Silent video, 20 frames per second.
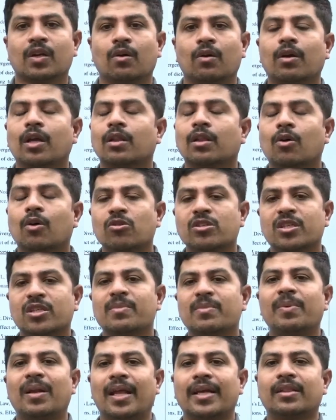okay the
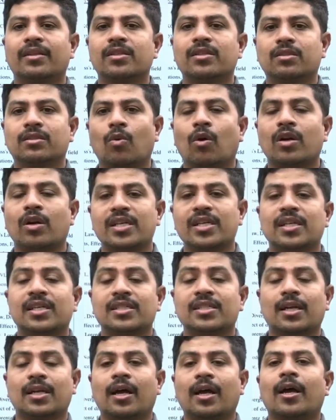question may be like this what
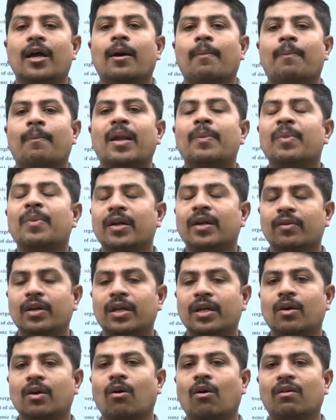is the
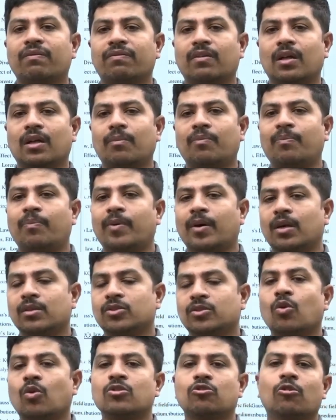permittivity of a,
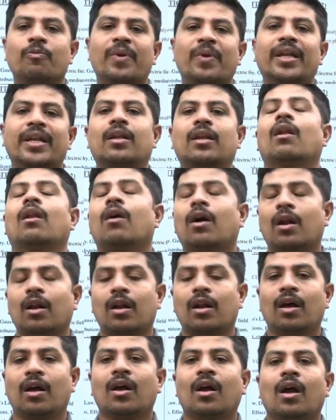so and so material
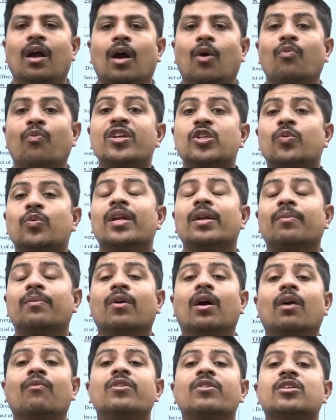or which one
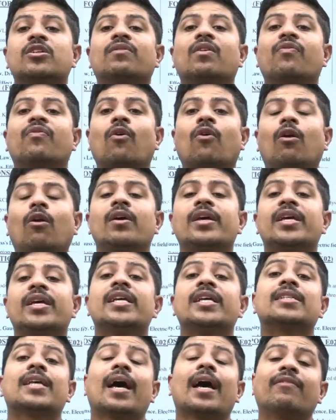uh, which of the following
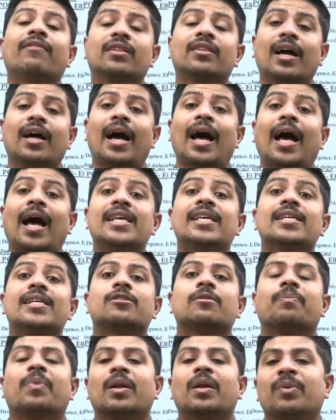is having the
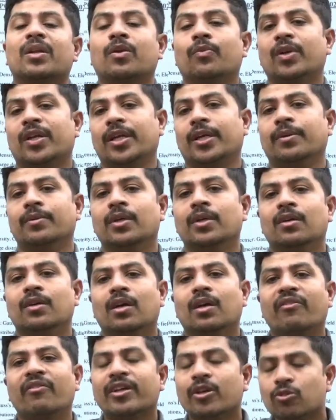highest permittivity
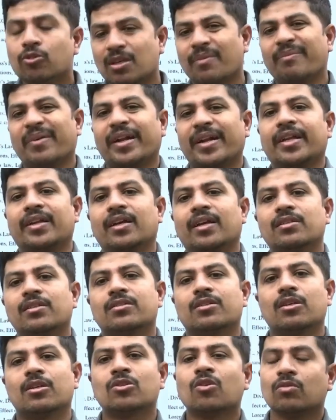he will give some
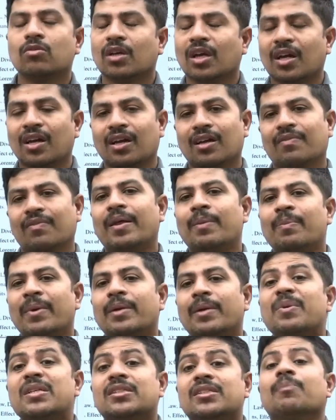materials so there
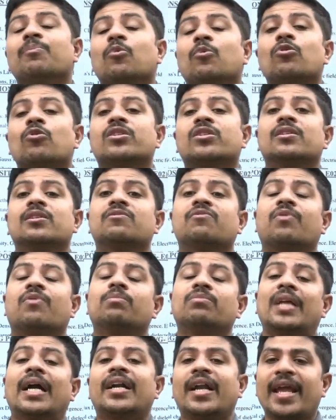might be some questions
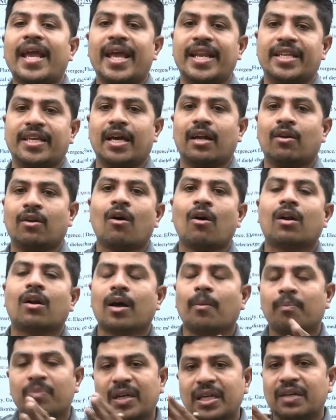from that area
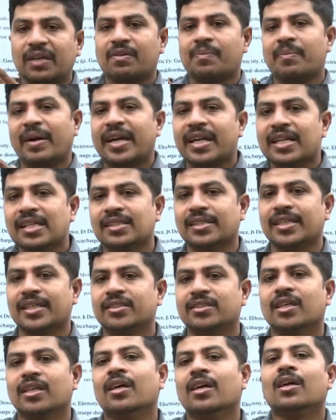not completely from material
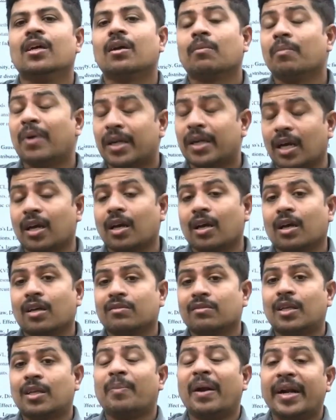science but
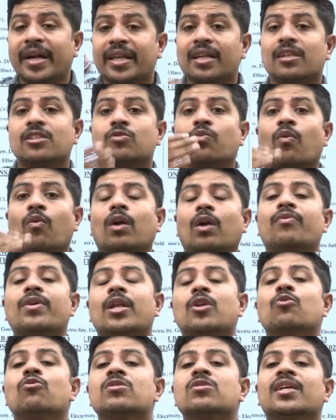the materials what we
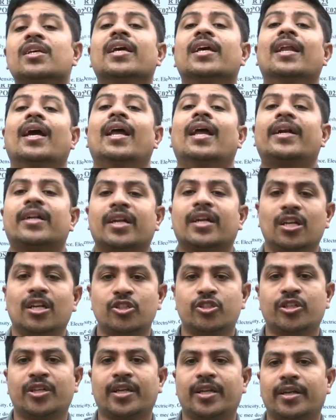are using in electrical
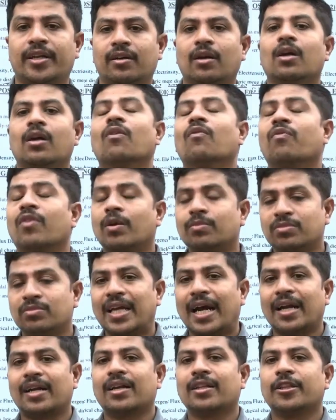engineering from
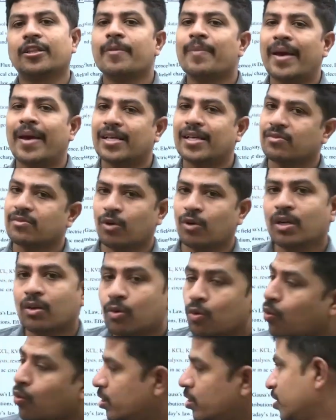that they may ask one
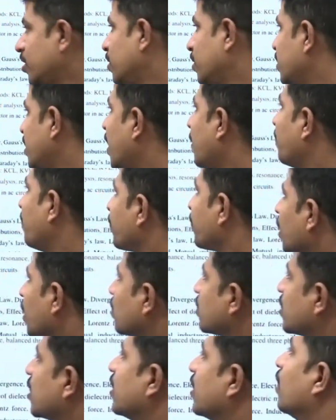question yeah
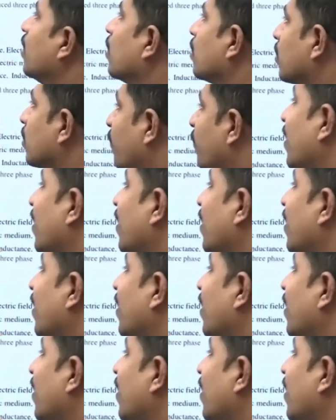see the